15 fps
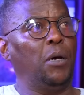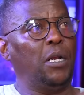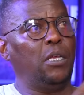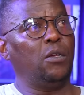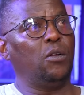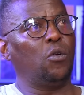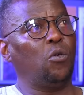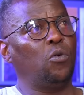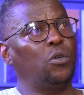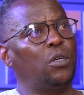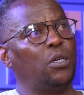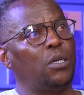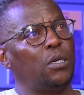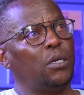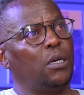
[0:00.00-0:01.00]
But he wrote,
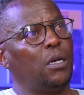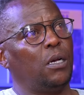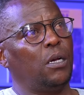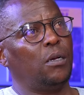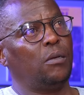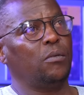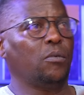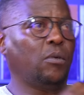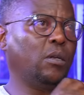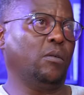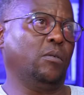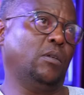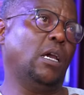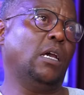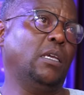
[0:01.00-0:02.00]

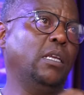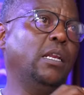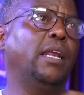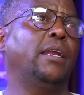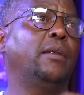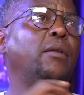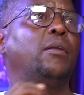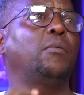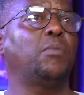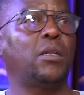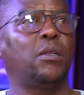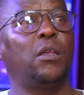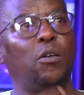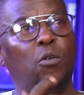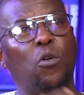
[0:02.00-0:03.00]
he led it, but
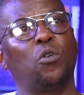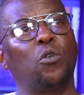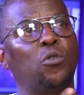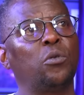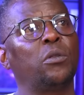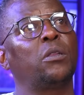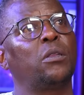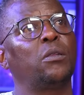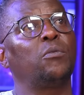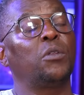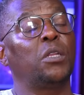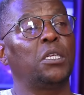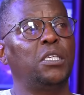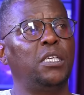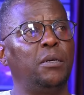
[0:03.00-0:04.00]
they co-wrote
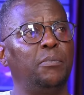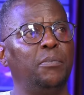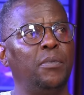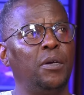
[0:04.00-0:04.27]
with a team.